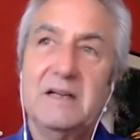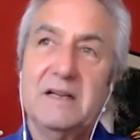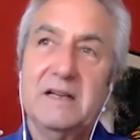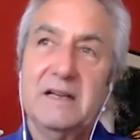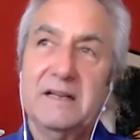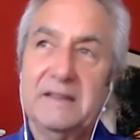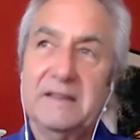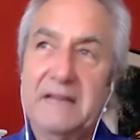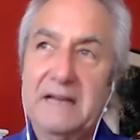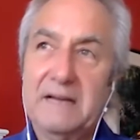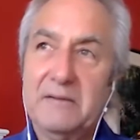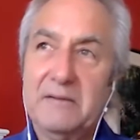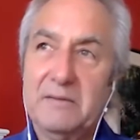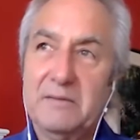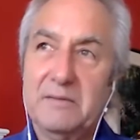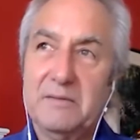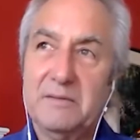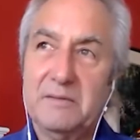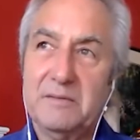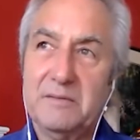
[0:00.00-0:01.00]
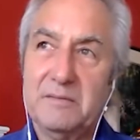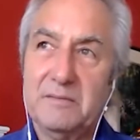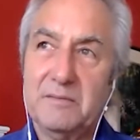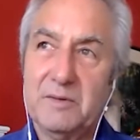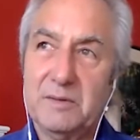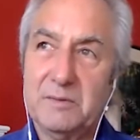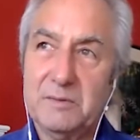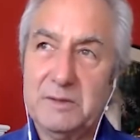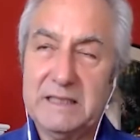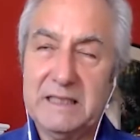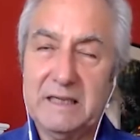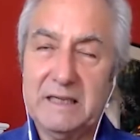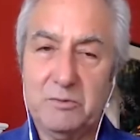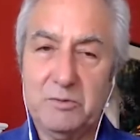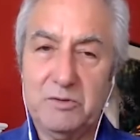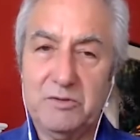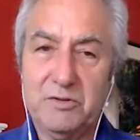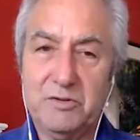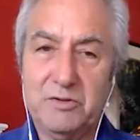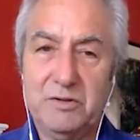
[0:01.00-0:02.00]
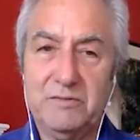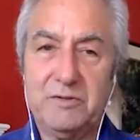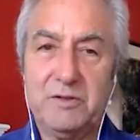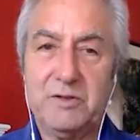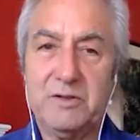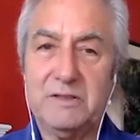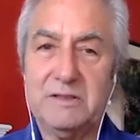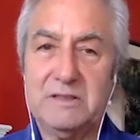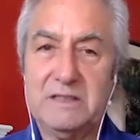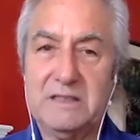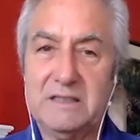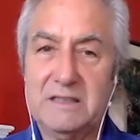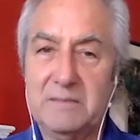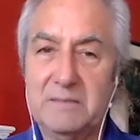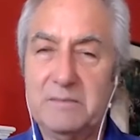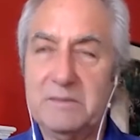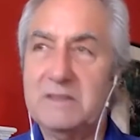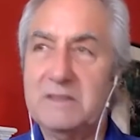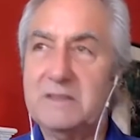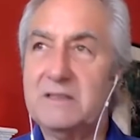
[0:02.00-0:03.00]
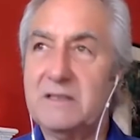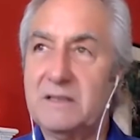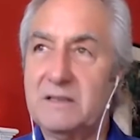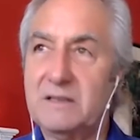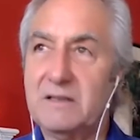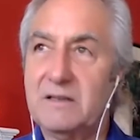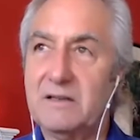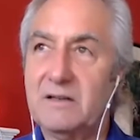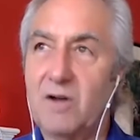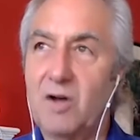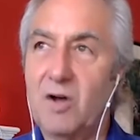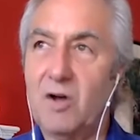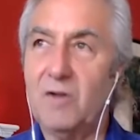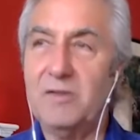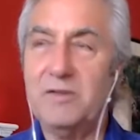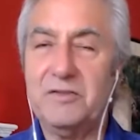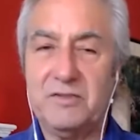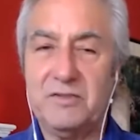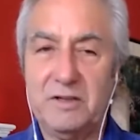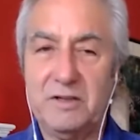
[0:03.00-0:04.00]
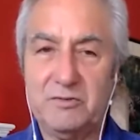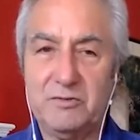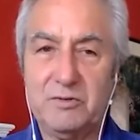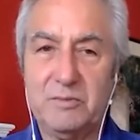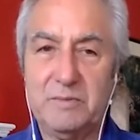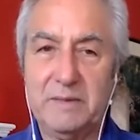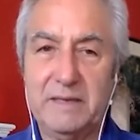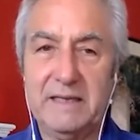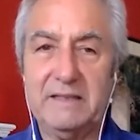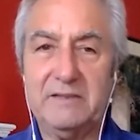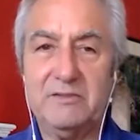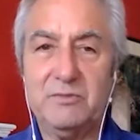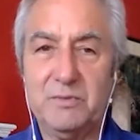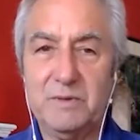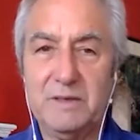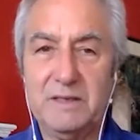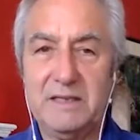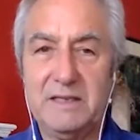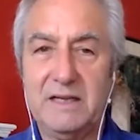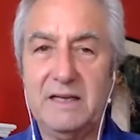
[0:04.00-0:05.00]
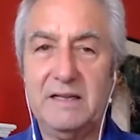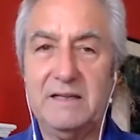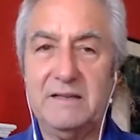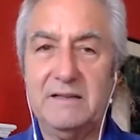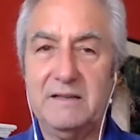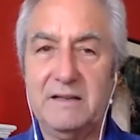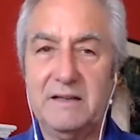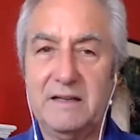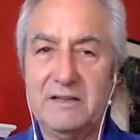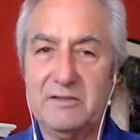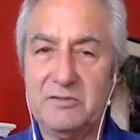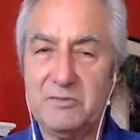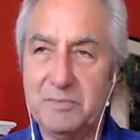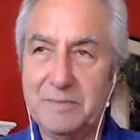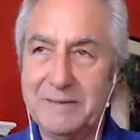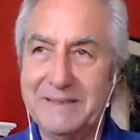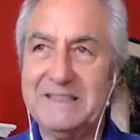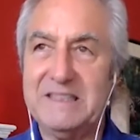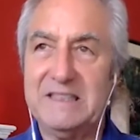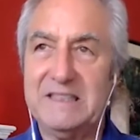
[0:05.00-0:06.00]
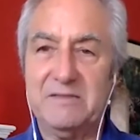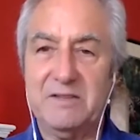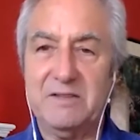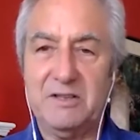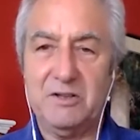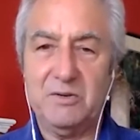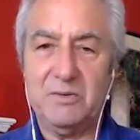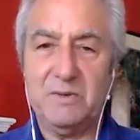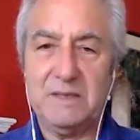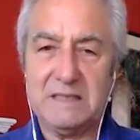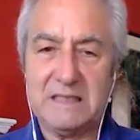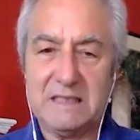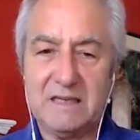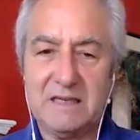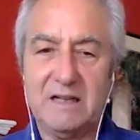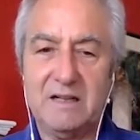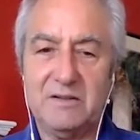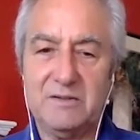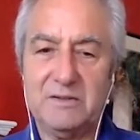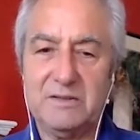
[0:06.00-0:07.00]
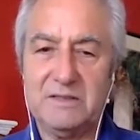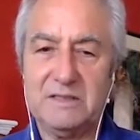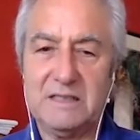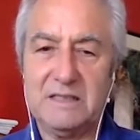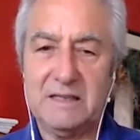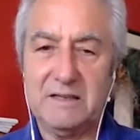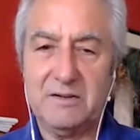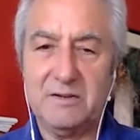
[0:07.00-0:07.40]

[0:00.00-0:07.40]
And that, when we say reserve currency, that means that all the central banks retained as much of the US dollar as they